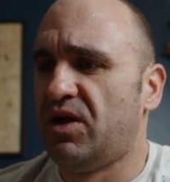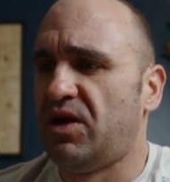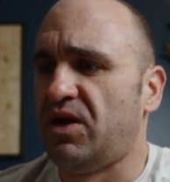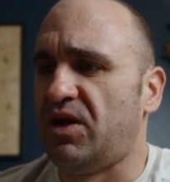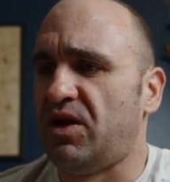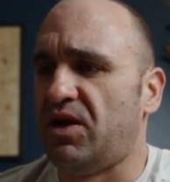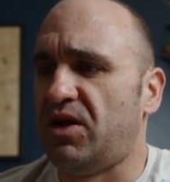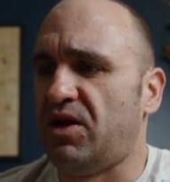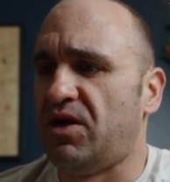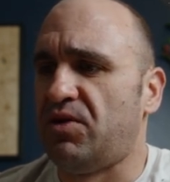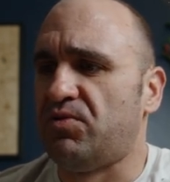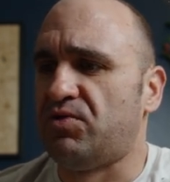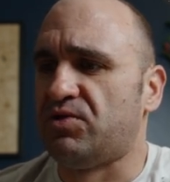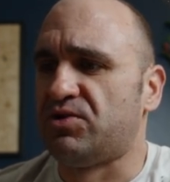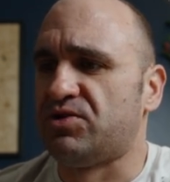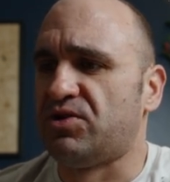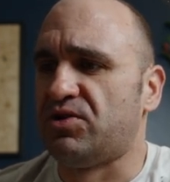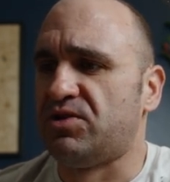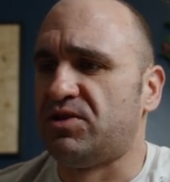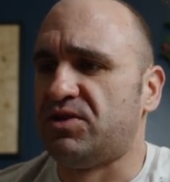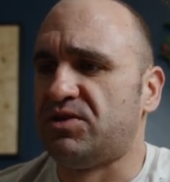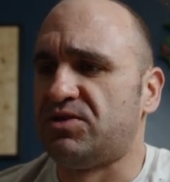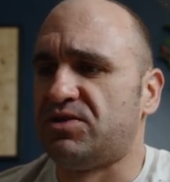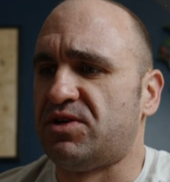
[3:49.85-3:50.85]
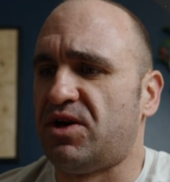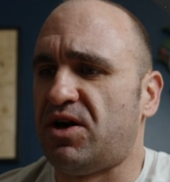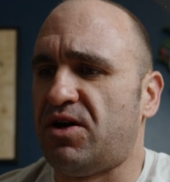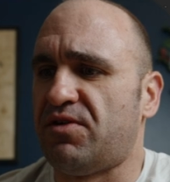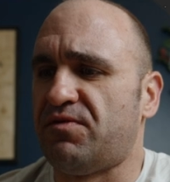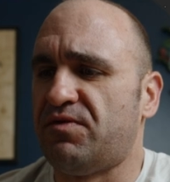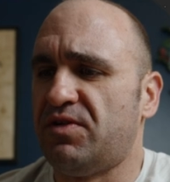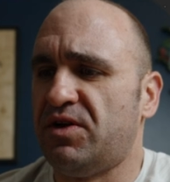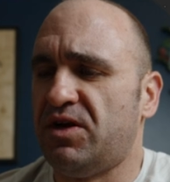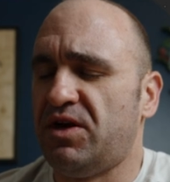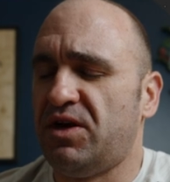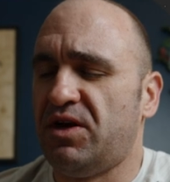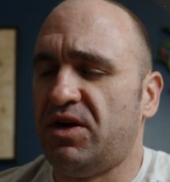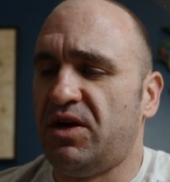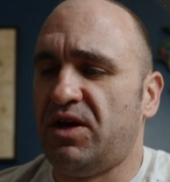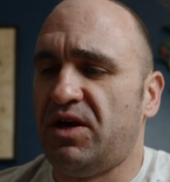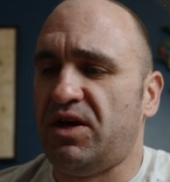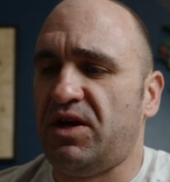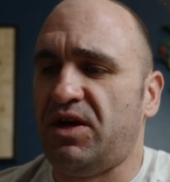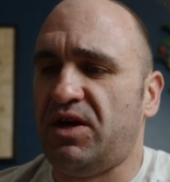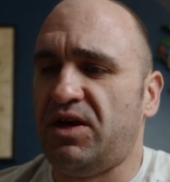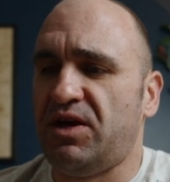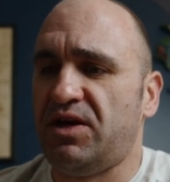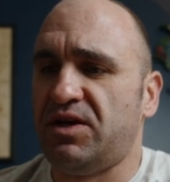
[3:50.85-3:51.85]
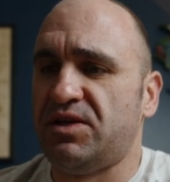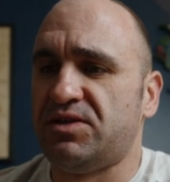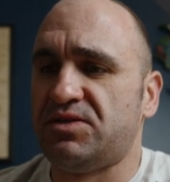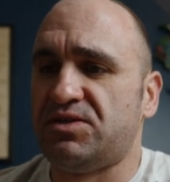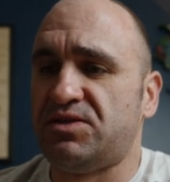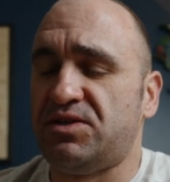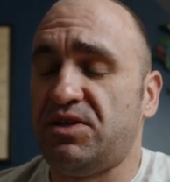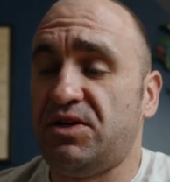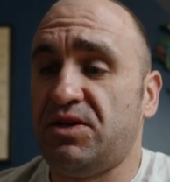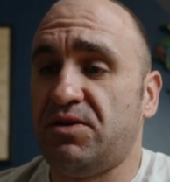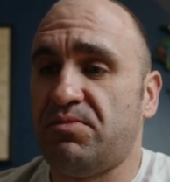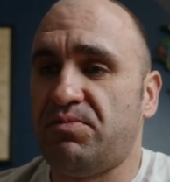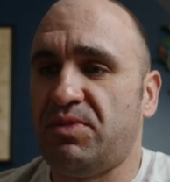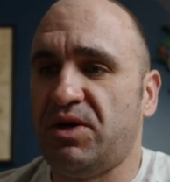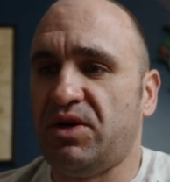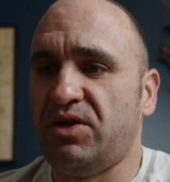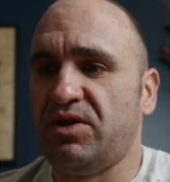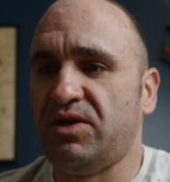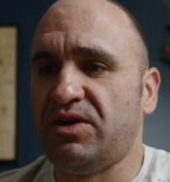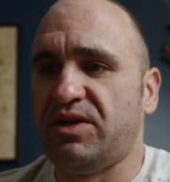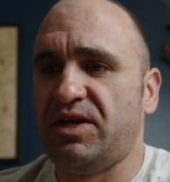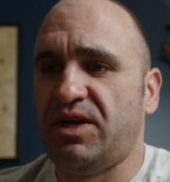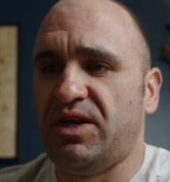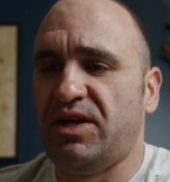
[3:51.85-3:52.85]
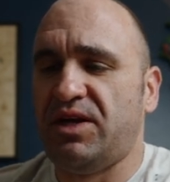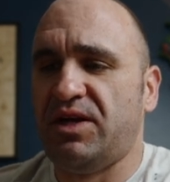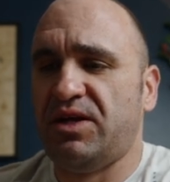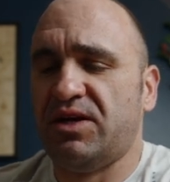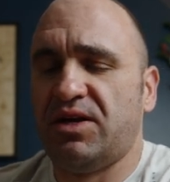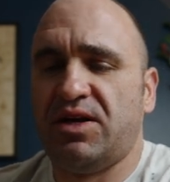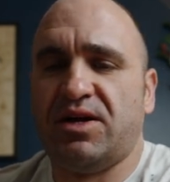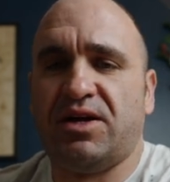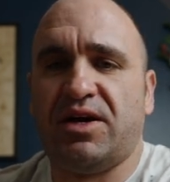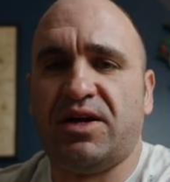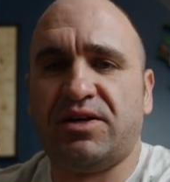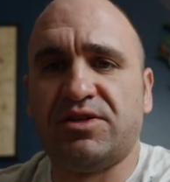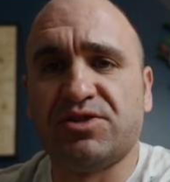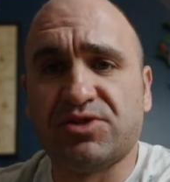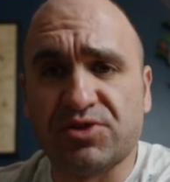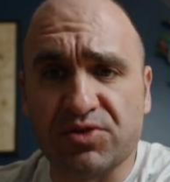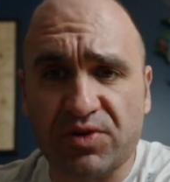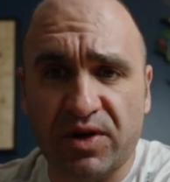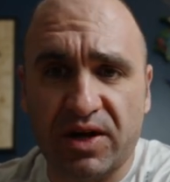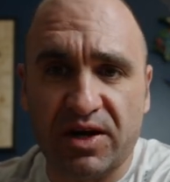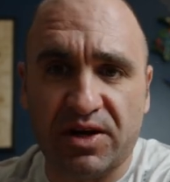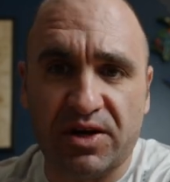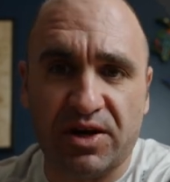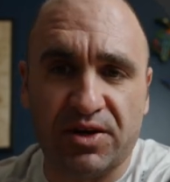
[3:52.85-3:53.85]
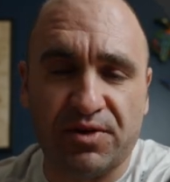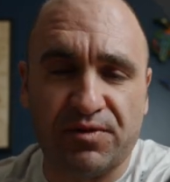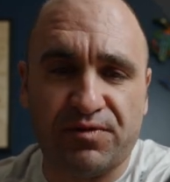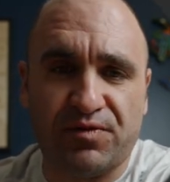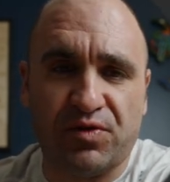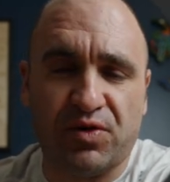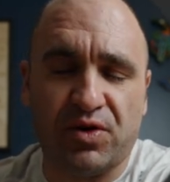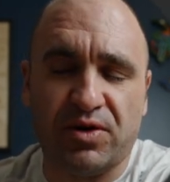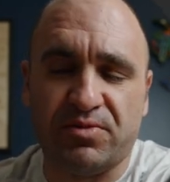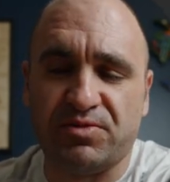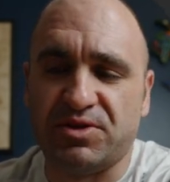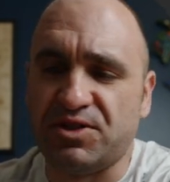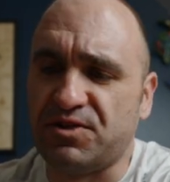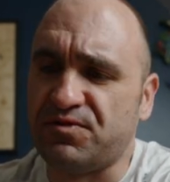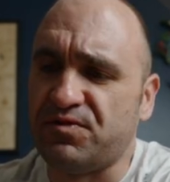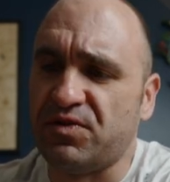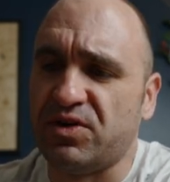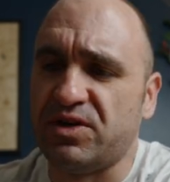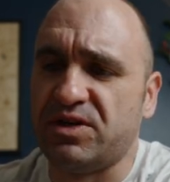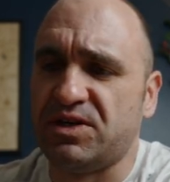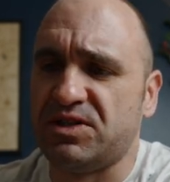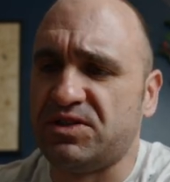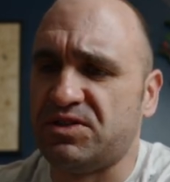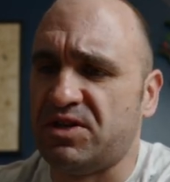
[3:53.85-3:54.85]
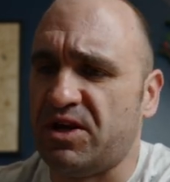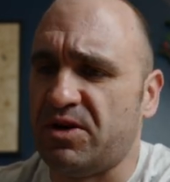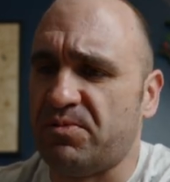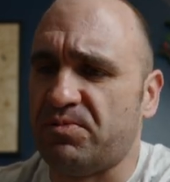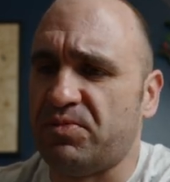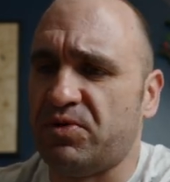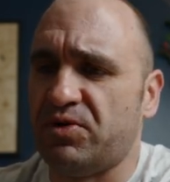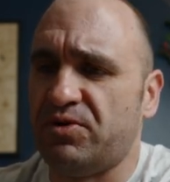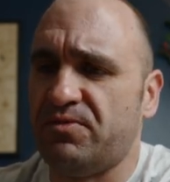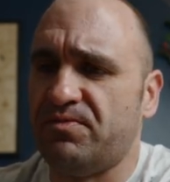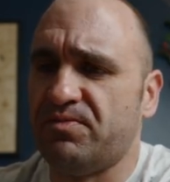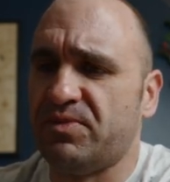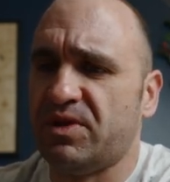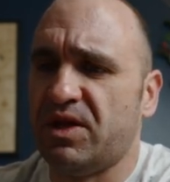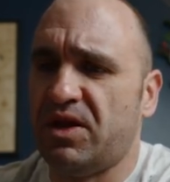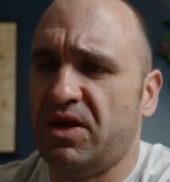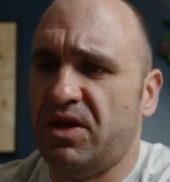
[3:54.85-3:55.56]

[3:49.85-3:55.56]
and we'll turn this off, is the ability, I just created another form just for an example,